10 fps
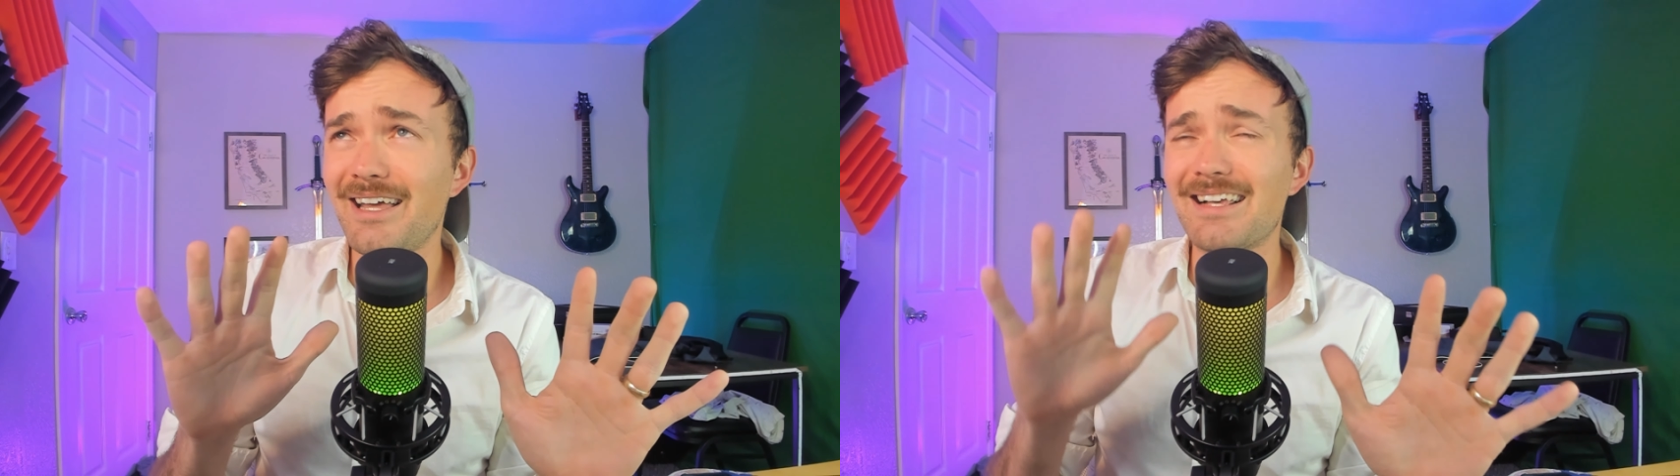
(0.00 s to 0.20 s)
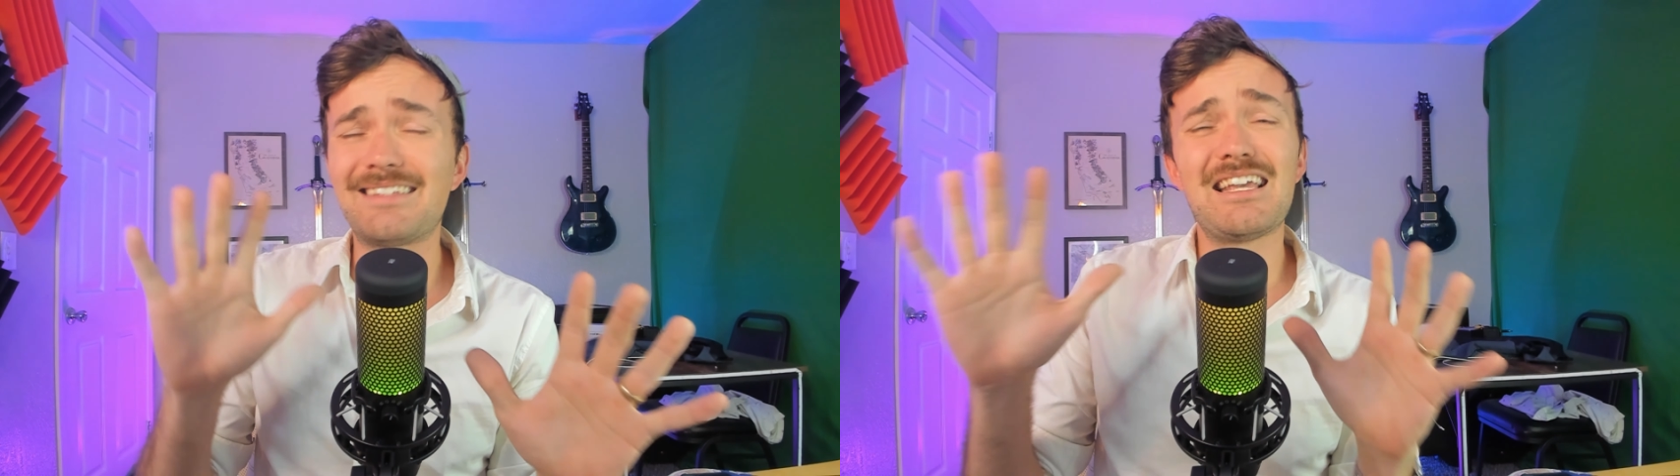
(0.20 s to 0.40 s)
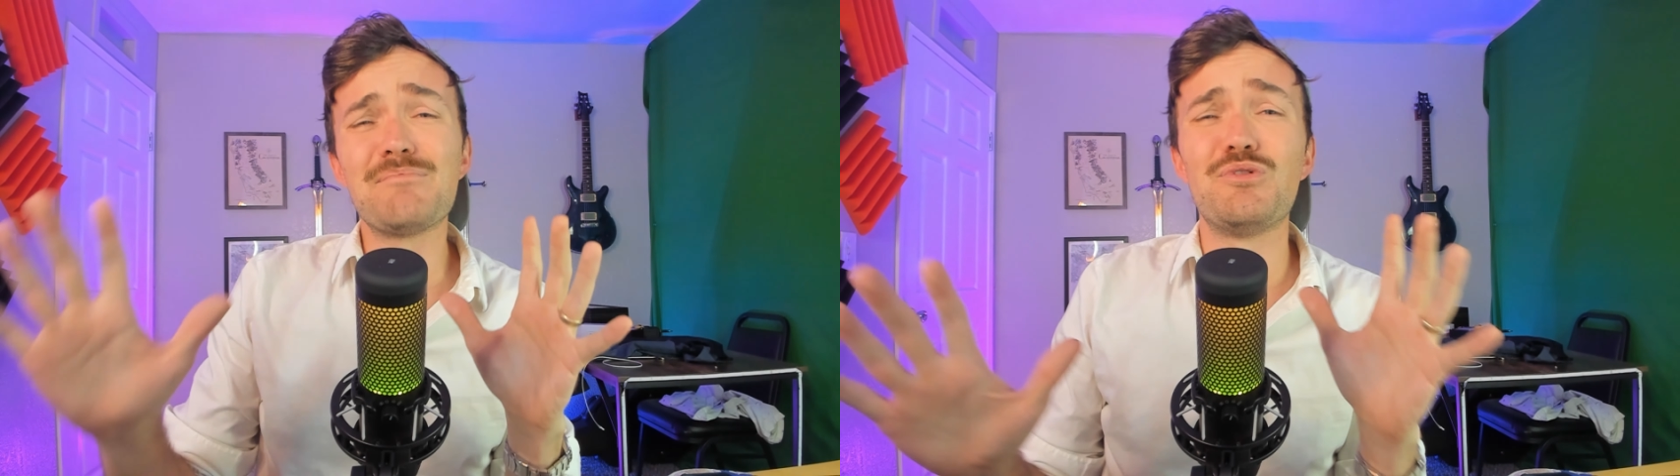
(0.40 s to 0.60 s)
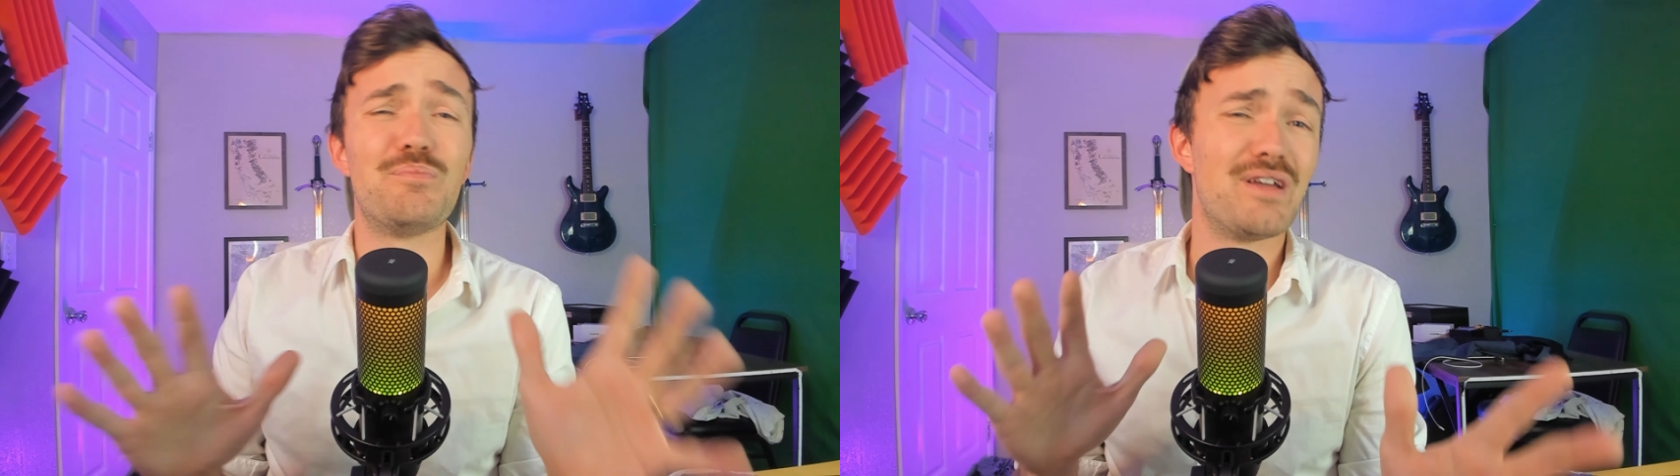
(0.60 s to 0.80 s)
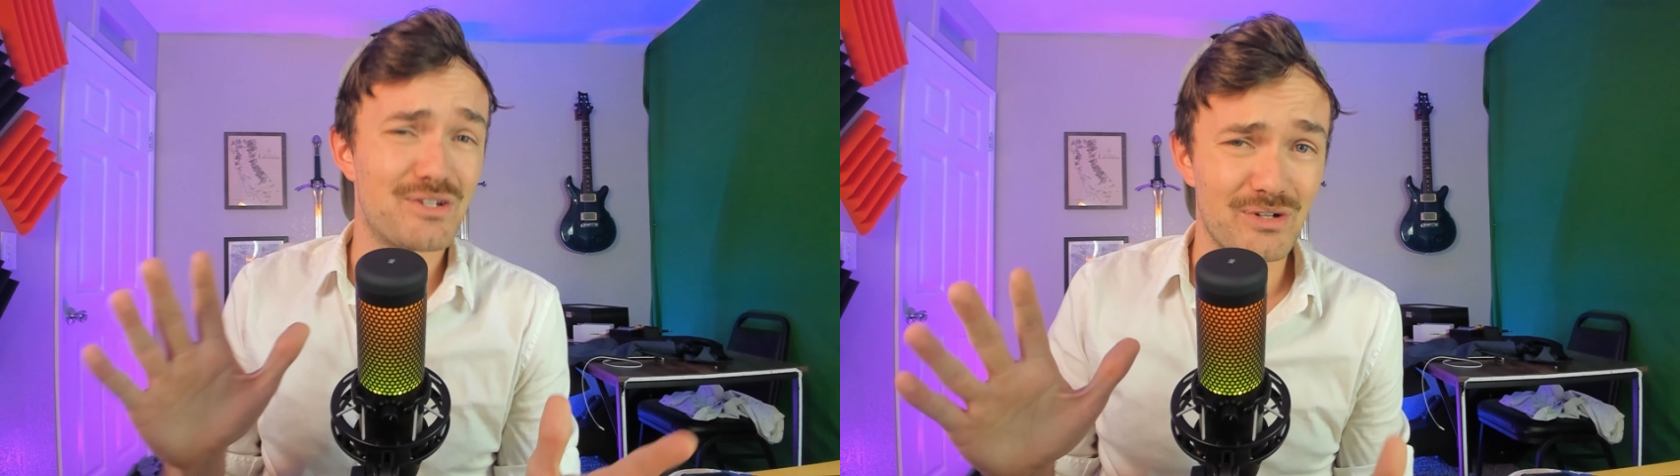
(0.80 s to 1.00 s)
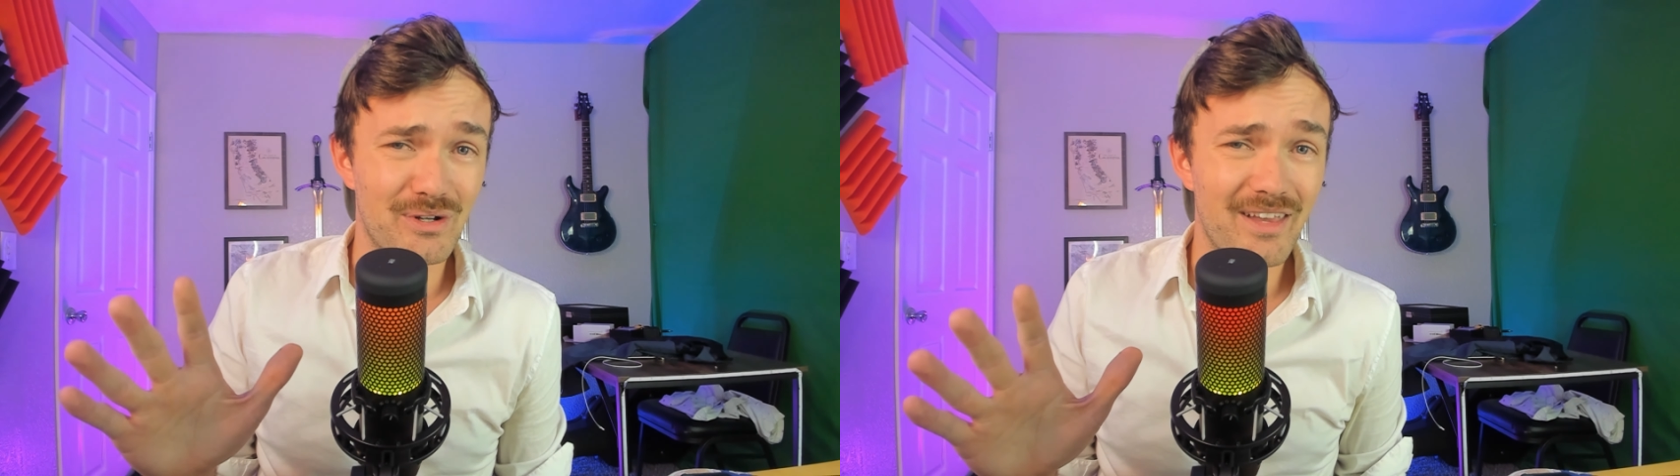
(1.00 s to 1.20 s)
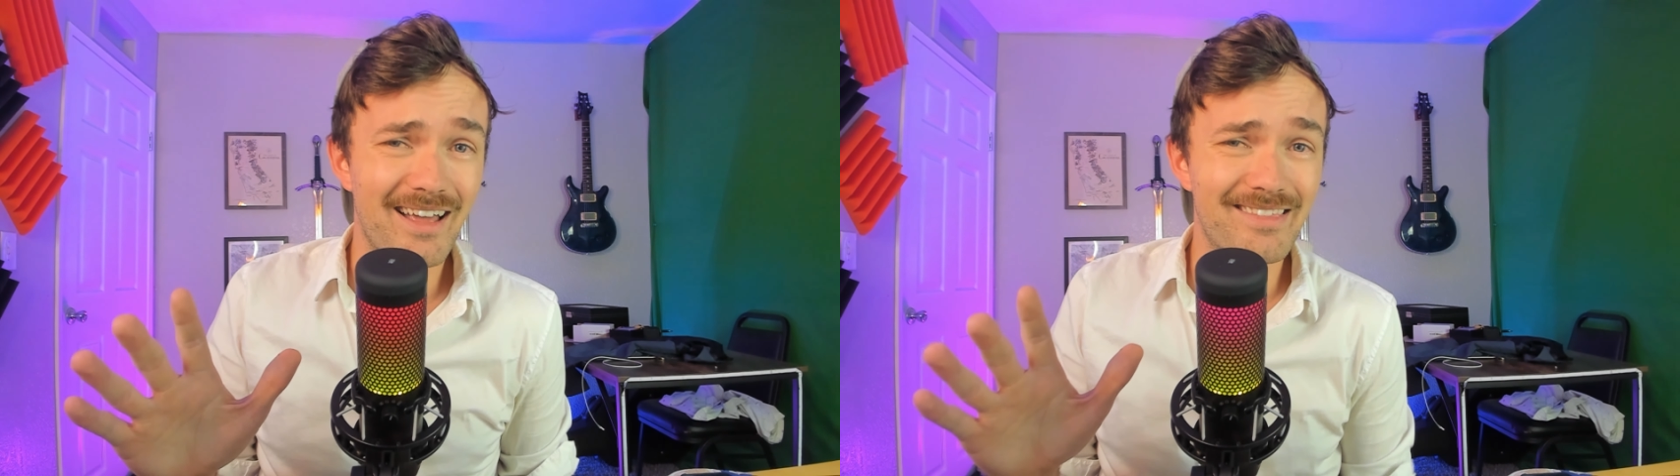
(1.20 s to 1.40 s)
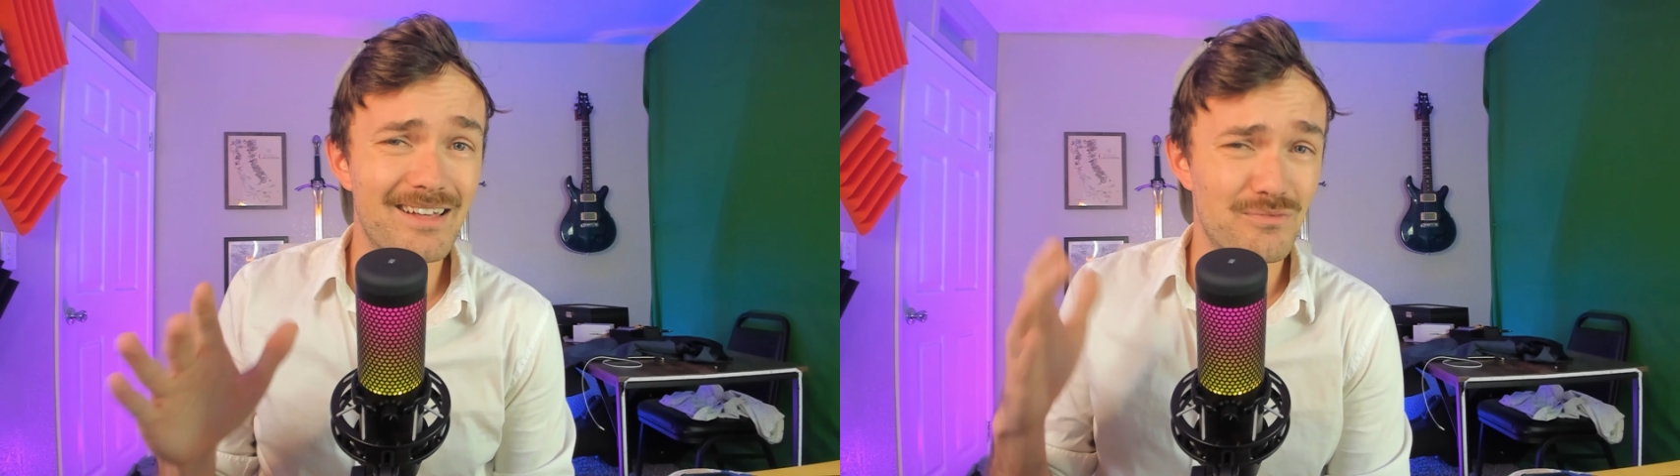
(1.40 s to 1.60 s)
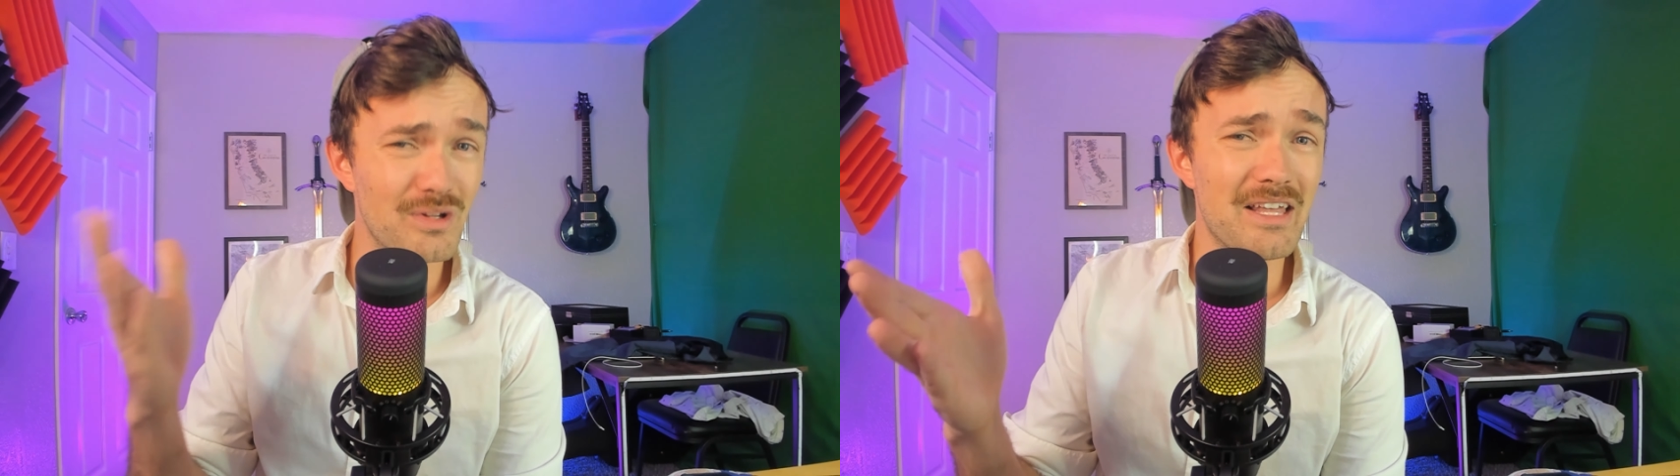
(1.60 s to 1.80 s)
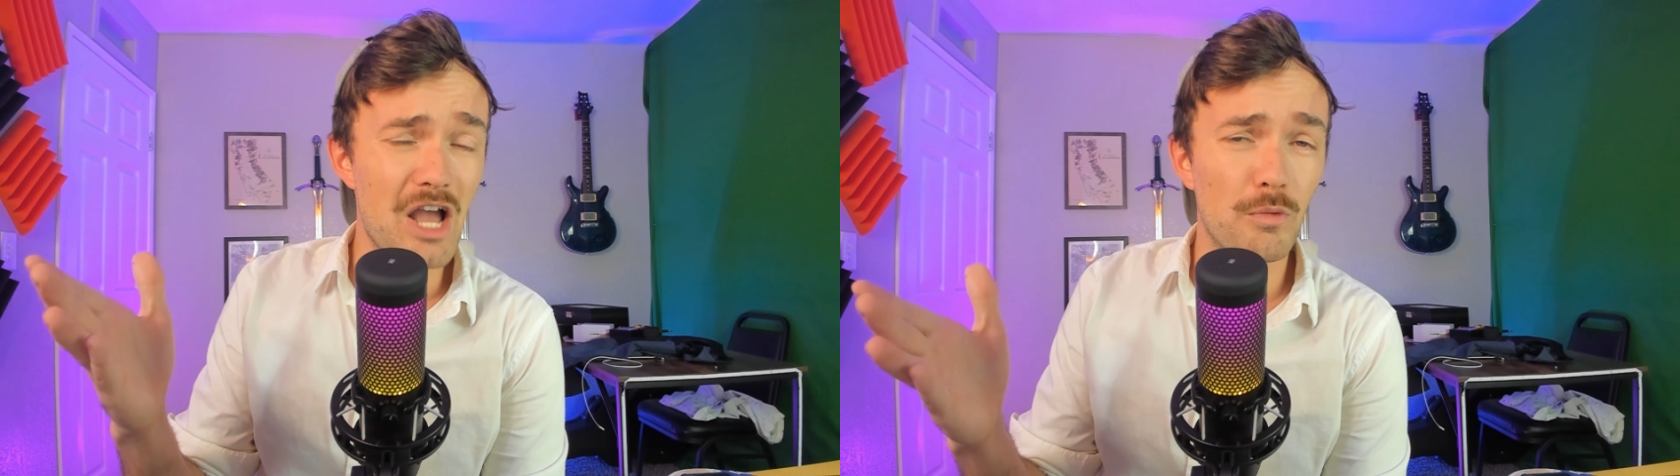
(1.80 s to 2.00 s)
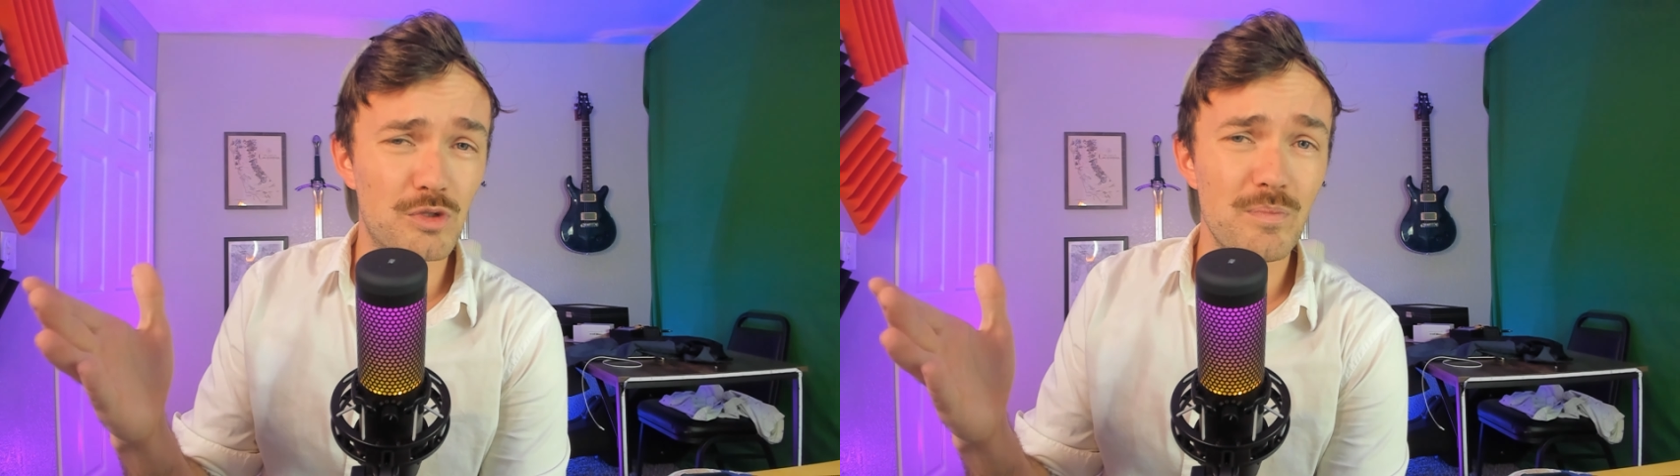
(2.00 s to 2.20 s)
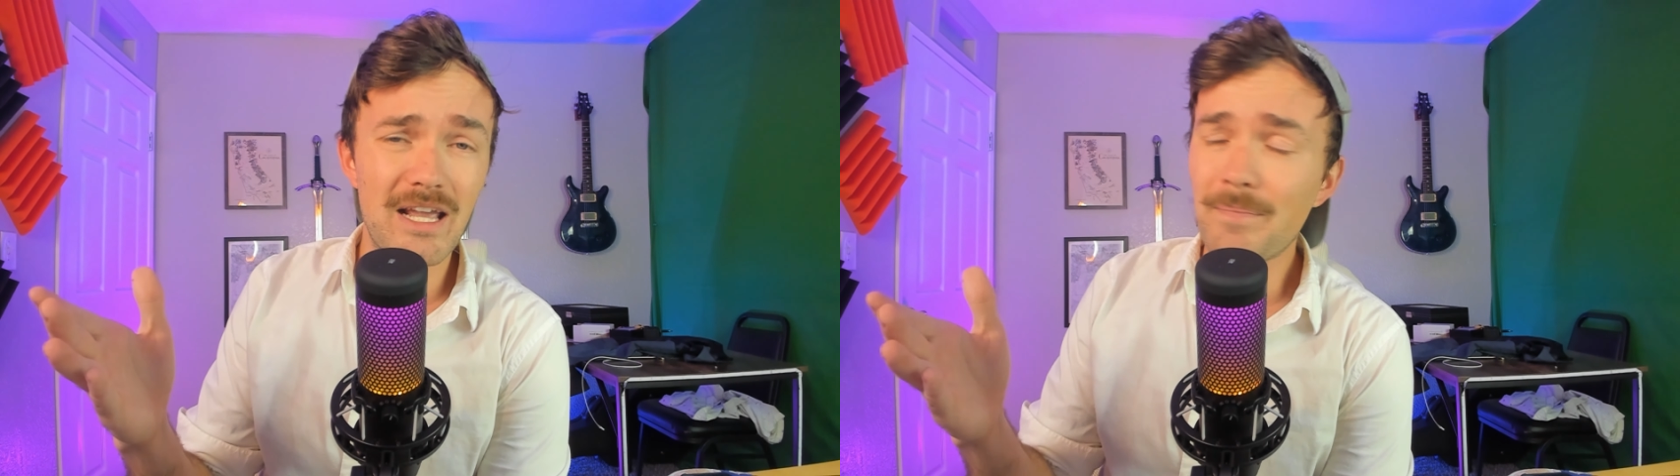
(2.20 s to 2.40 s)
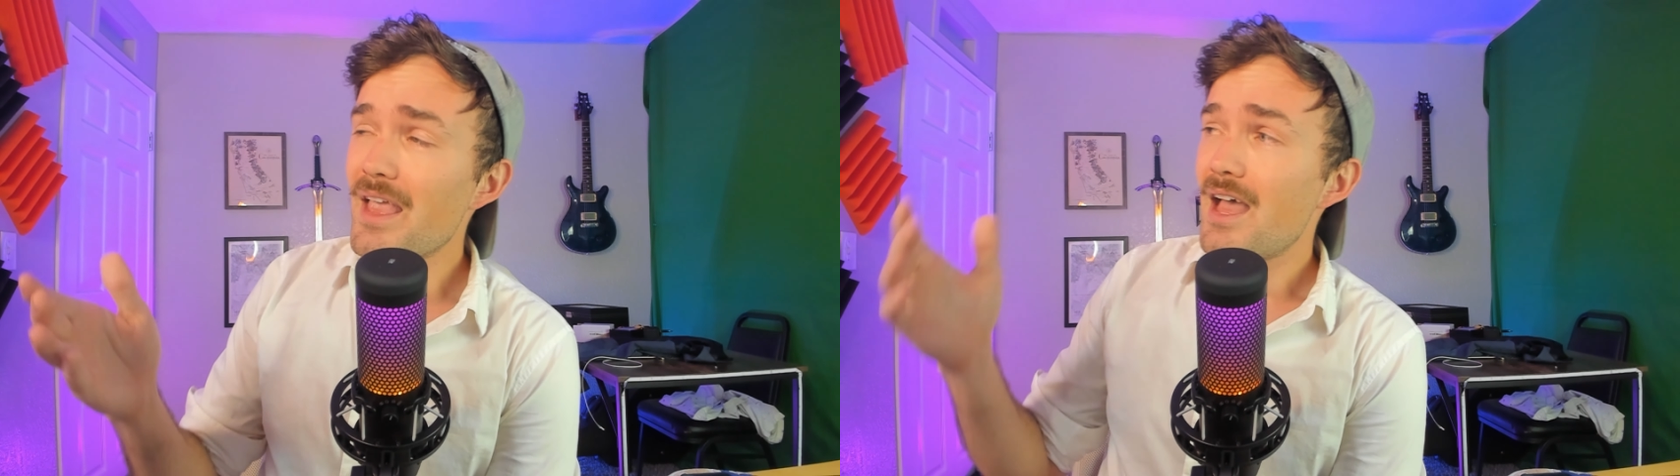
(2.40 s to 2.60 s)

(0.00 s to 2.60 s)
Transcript: example picture that really helps me.